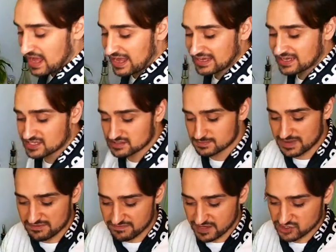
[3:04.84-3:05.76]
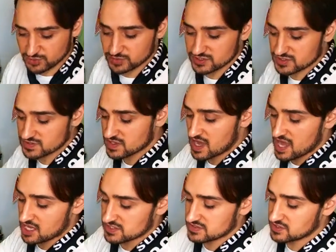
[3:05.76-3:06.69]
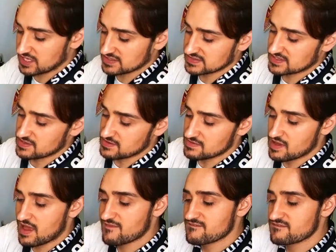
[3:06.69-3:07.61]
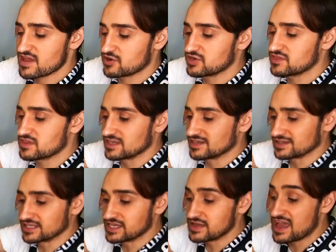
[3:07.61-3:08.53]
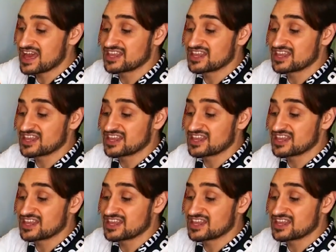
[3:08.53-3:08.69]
I cut my vegetables, as you can see, very thinly.